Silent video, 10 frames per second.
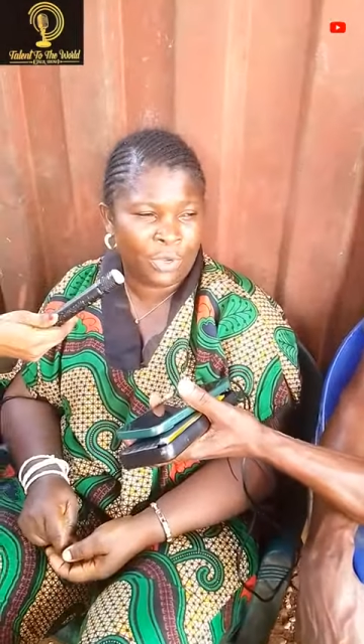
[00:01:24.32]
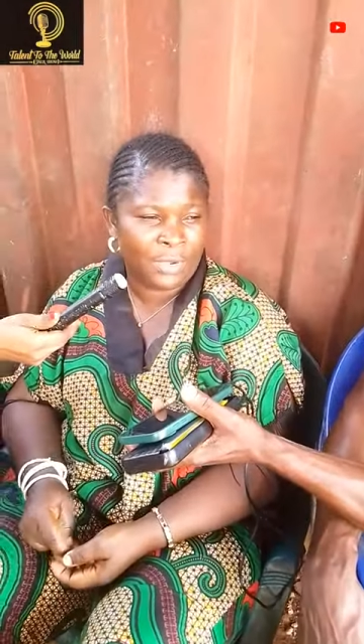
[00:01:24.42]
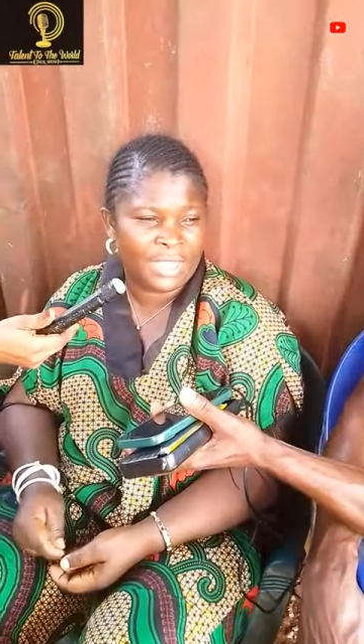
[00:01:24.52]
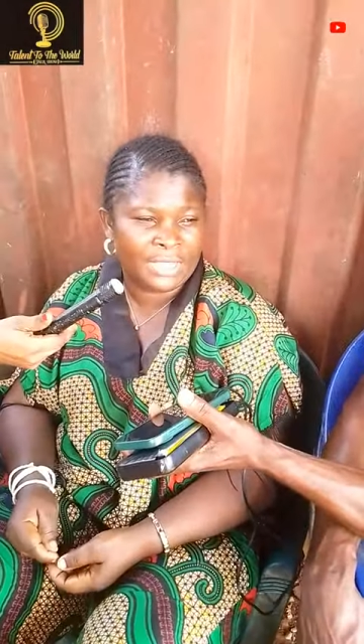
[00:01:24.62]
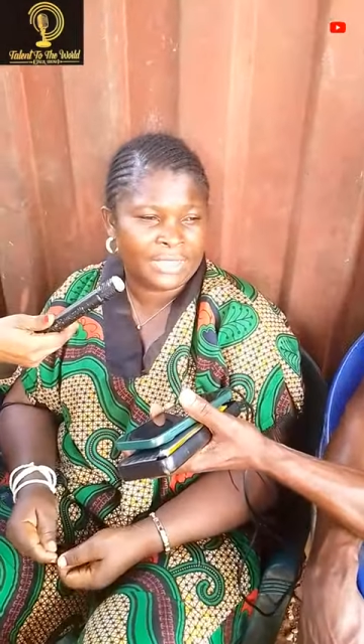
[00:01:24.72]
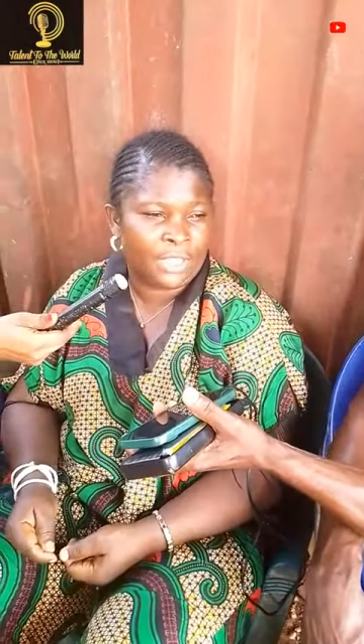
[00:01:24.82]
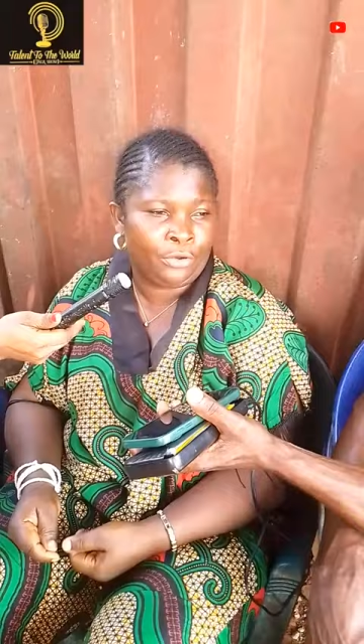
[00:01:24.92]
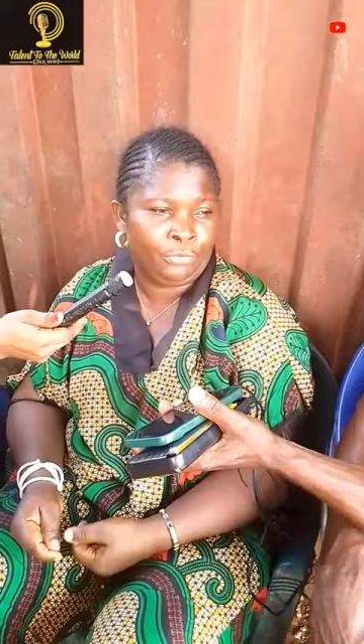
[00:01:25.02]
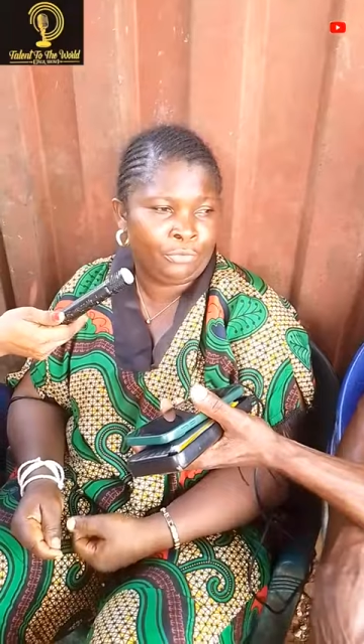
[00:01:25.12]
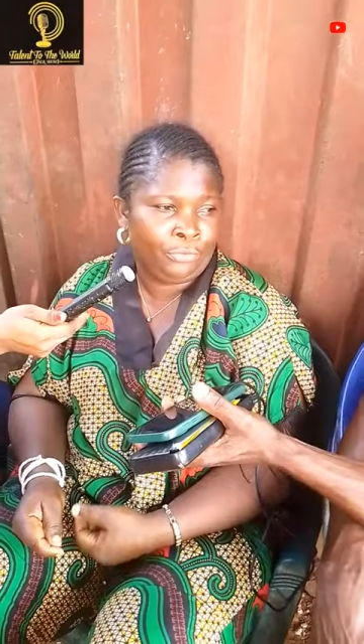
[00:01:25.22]
the way where they
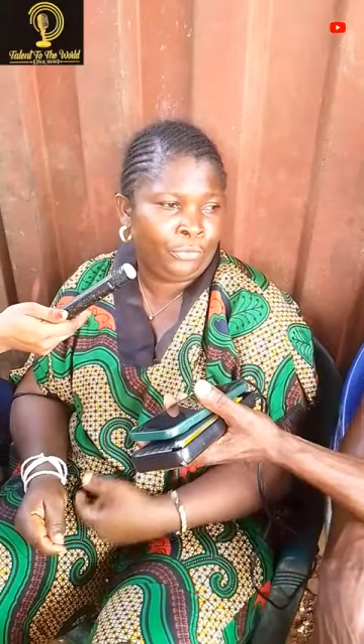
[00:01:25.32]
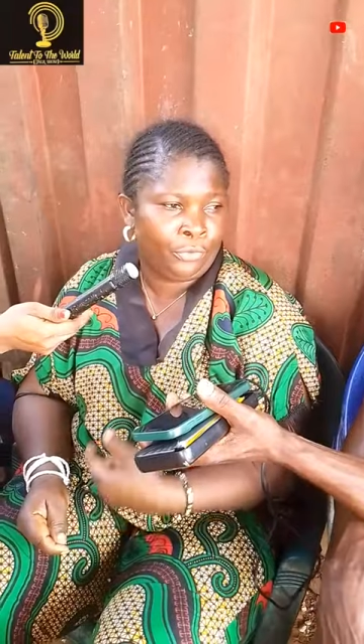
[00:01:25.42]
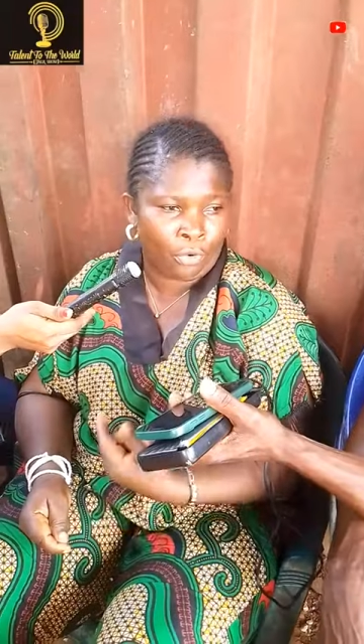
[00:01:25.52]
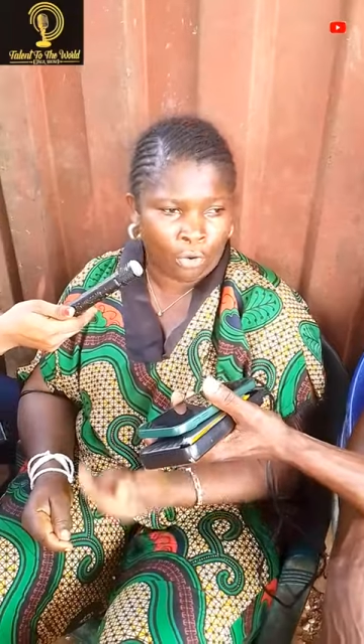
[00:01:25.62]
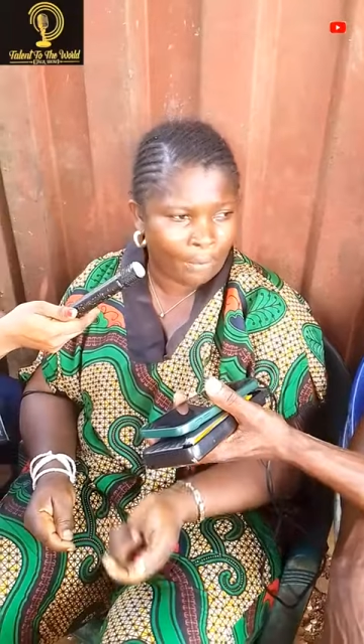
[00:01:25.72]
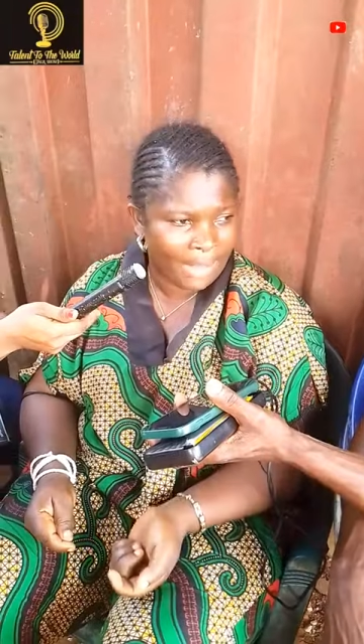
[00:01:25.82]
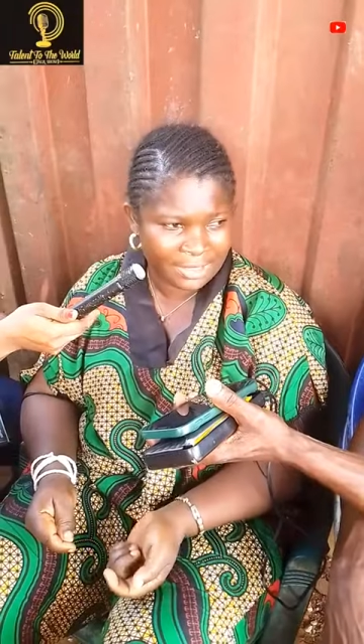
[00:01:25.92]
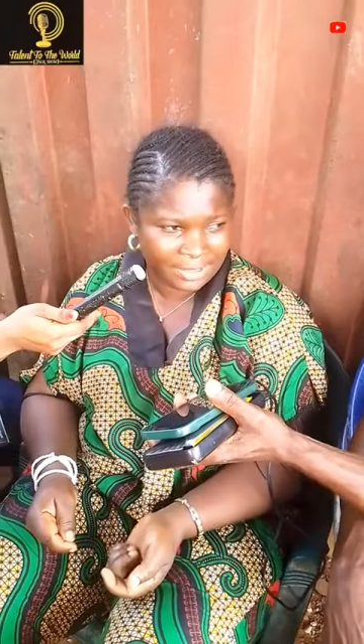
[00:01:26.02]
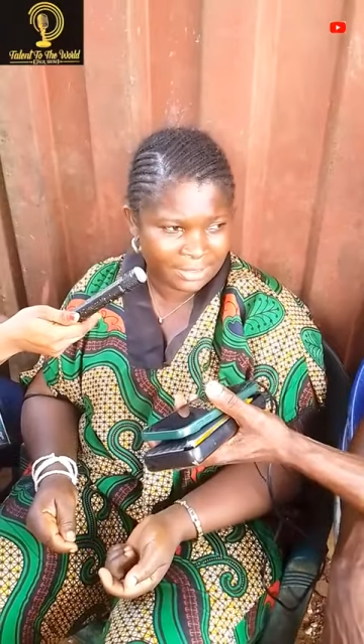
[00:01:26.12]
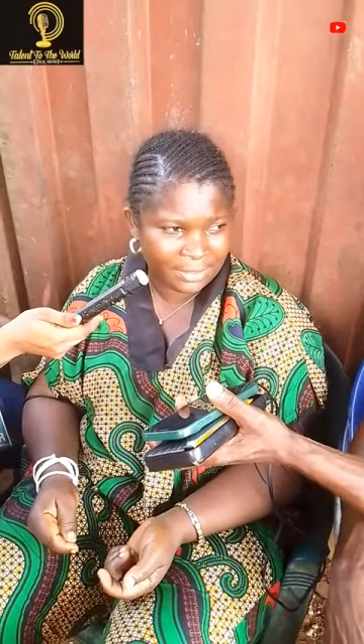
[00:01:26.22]
take grow
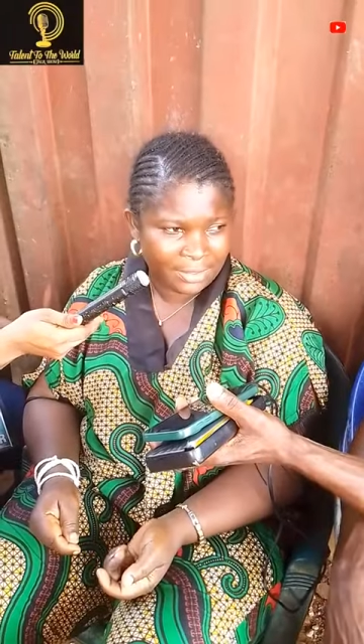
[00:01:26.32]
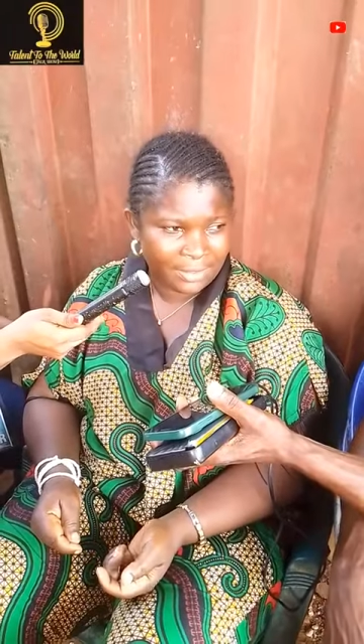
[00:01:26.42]
comments,